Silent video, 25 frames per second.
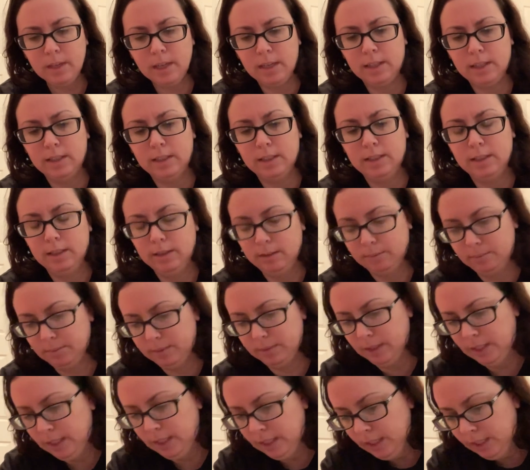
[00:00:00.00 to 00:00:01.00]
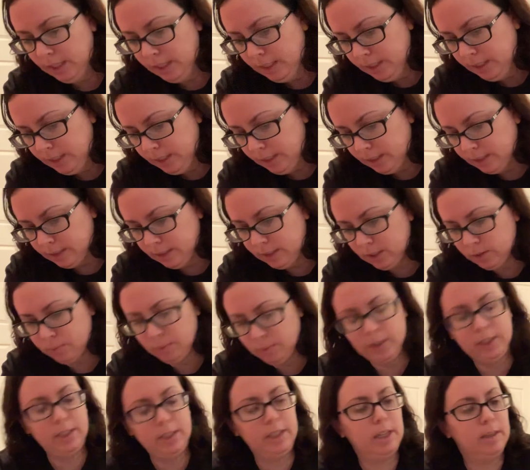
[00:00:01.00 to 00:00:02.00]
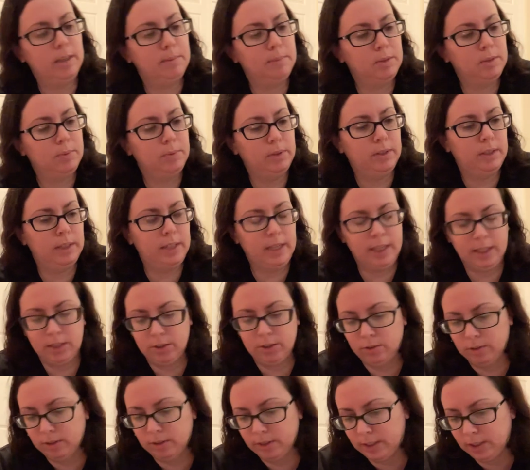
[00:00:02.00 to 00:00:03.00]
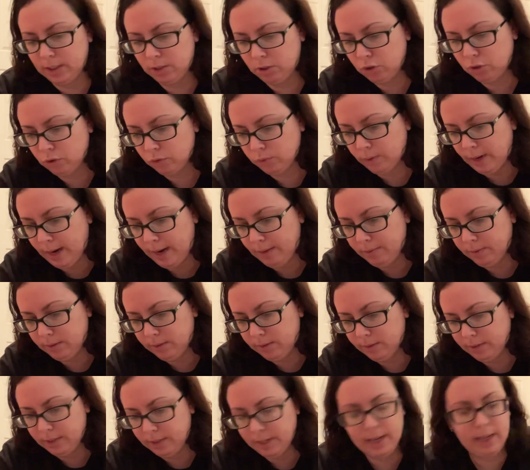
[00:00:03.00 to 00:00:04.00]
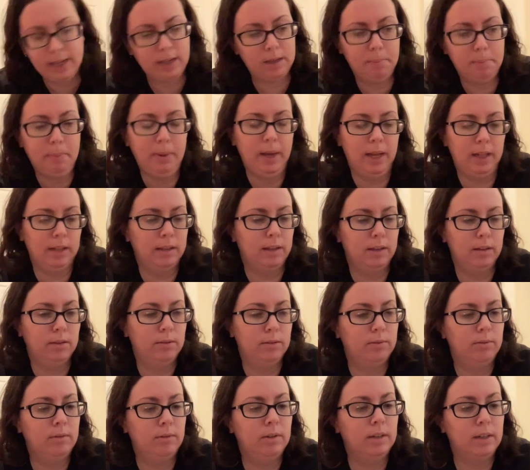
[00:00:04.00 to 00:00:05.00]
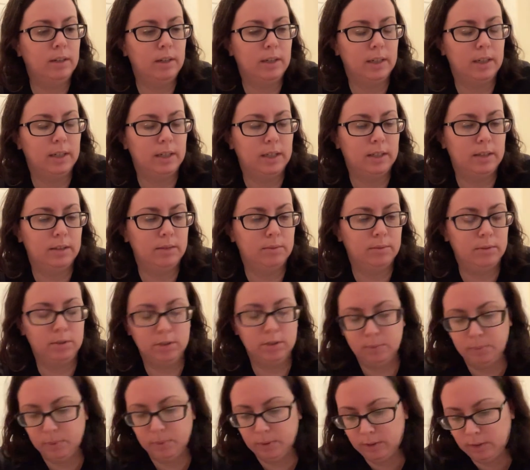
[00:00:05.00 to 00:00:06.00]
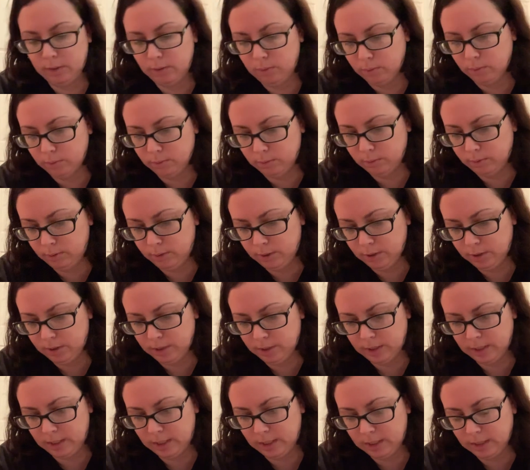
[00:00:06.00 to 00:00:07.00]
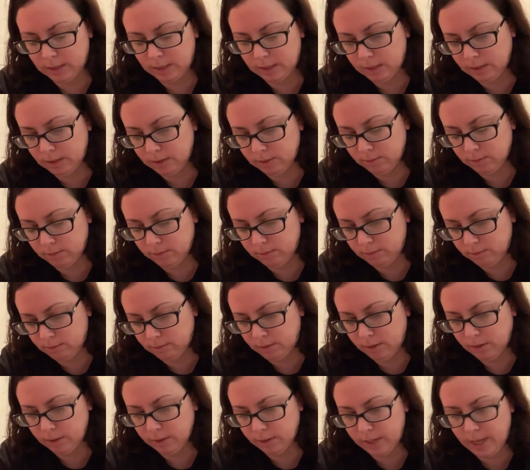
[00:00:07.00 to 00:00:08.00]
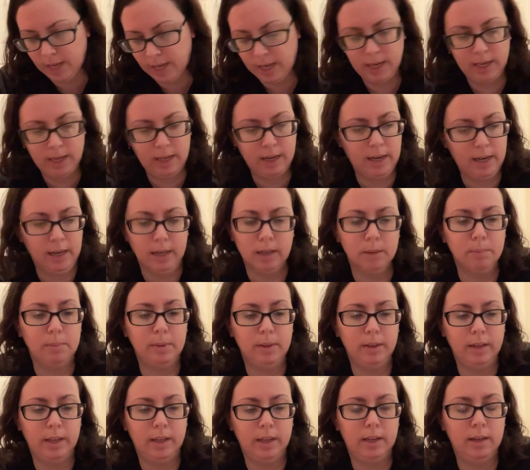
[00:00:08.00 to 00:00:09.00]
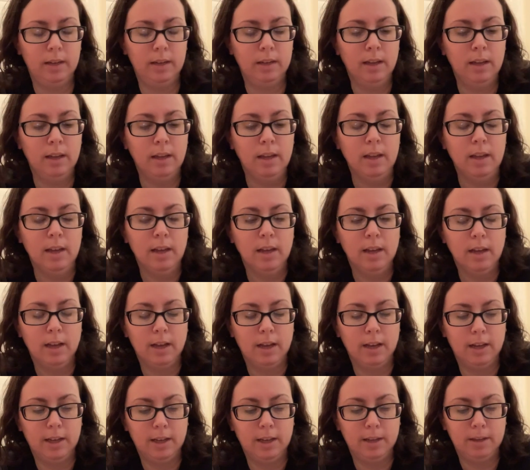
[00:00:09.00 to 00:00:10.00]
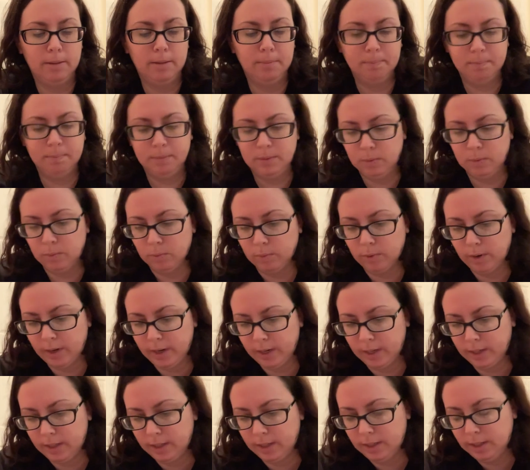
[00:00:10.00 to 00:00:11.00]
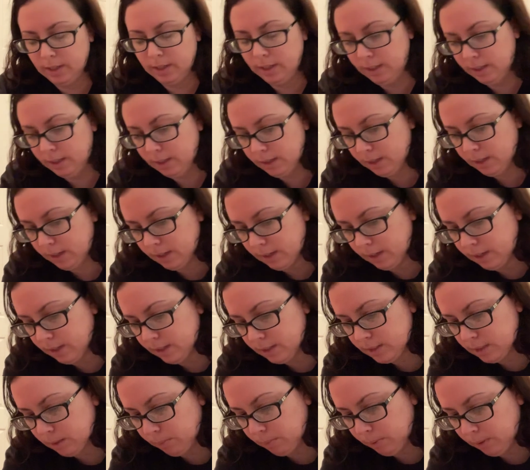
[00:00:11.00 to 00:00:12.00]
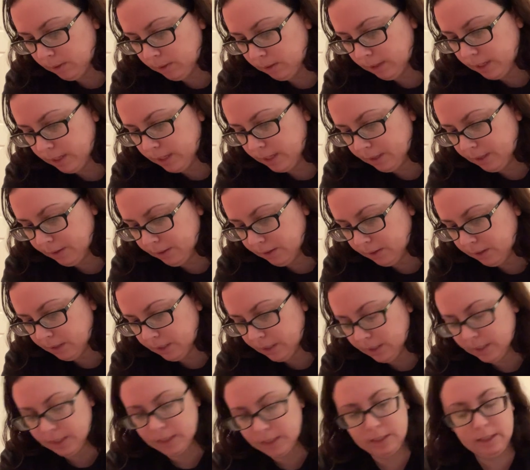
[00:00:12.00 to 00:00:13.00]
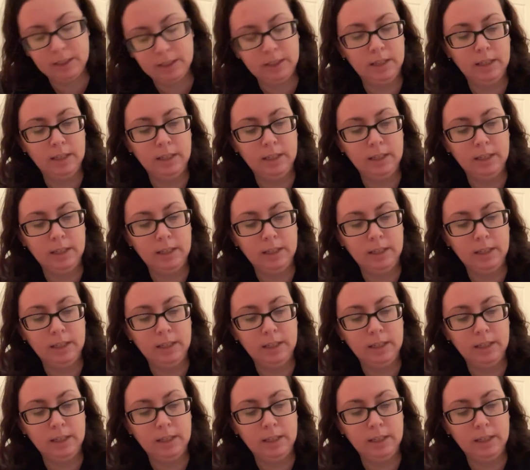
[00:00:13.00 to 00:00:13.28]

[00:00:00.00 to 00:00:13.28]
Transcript: Um, this one comes with an extra like travel neck pillow, uh, which is pretty cool. Cause she has like a little arcade airplane, um, ride, uh, to play on.